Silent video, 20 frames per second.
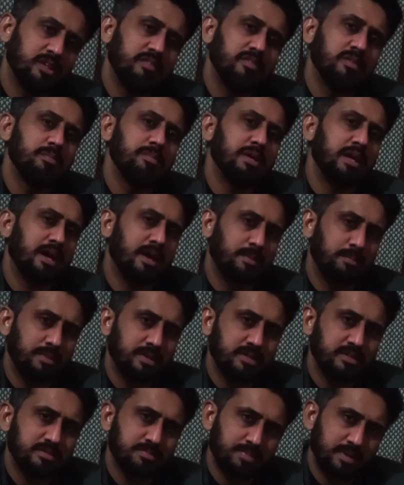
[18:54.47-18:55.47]
there will be
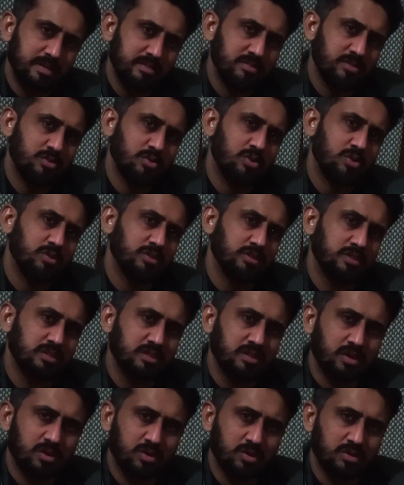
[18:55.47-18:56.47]
hemorrhage present on